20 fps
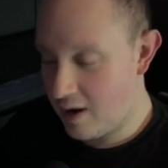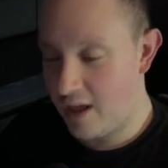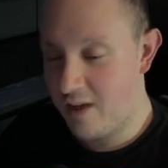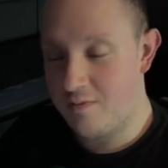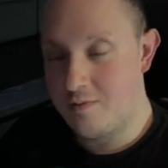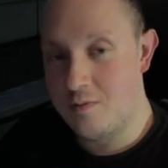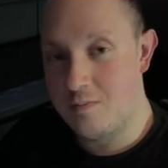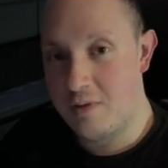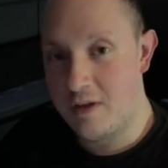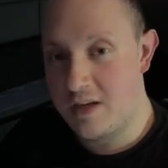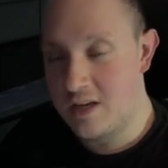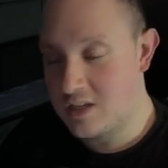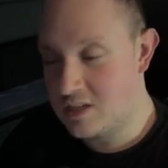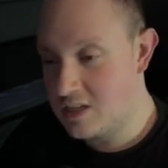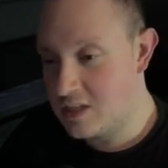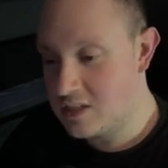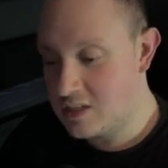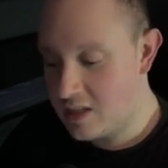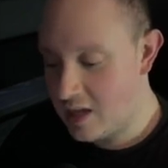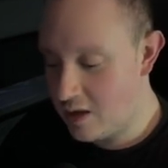Well, I've been playing it
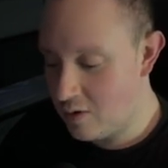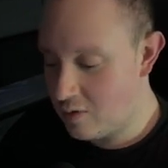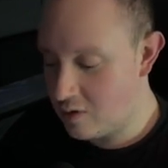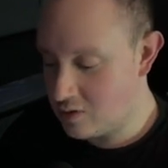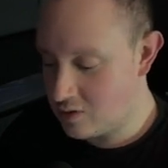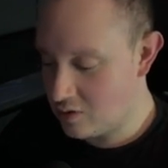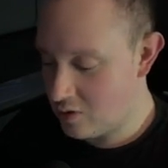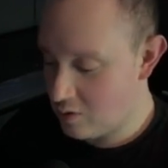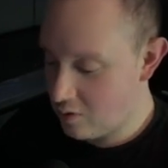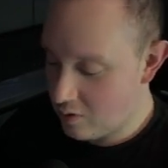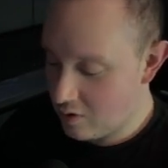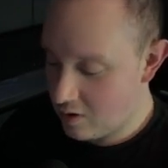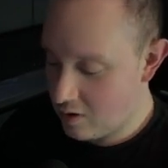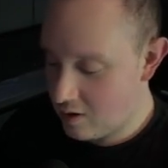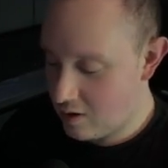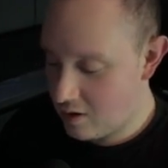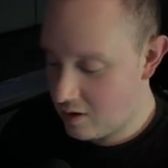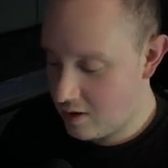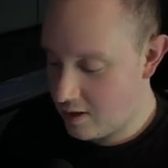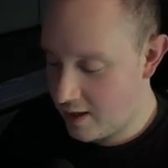since day 1, so
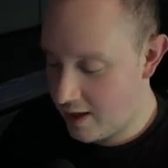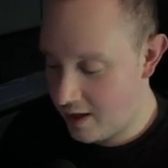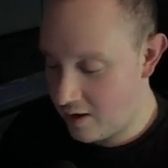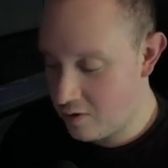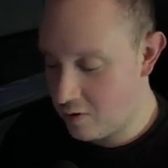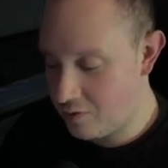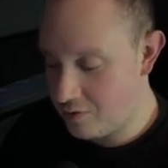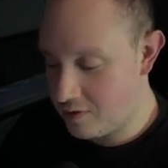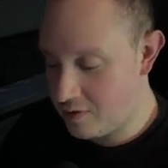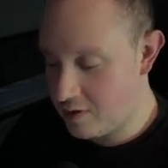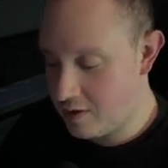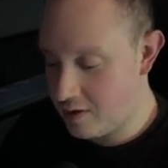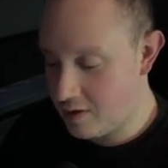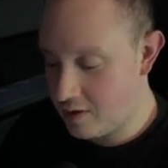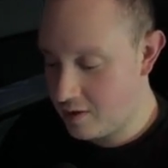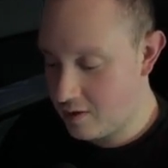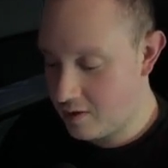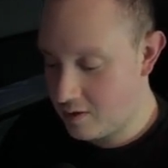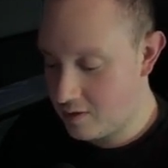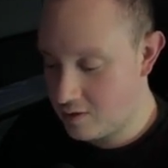I got the
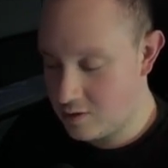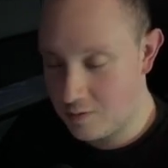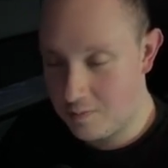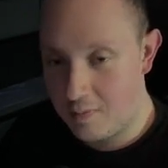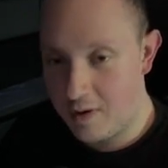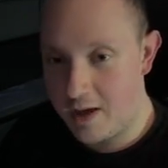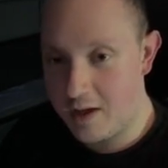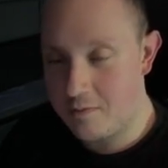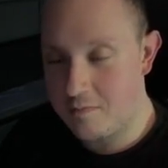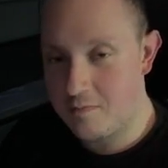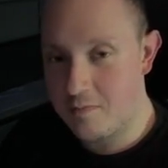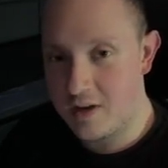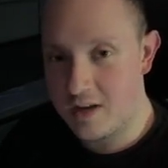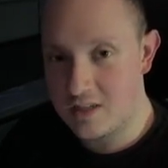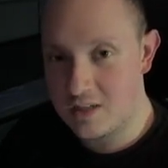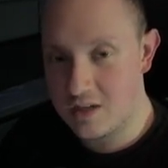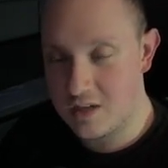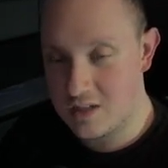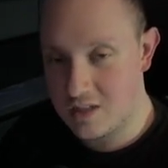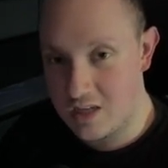supply
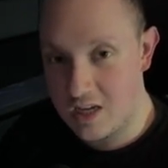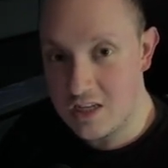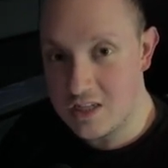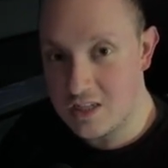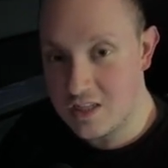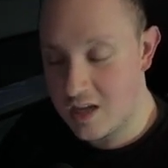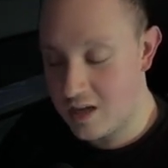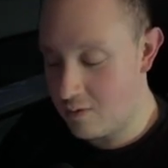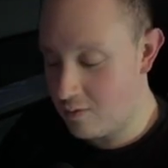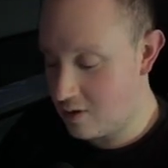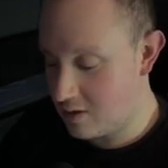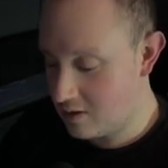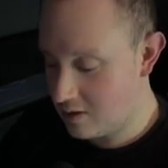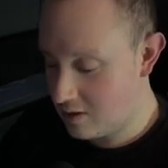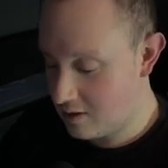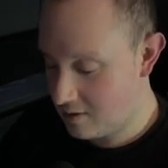pass since day 1.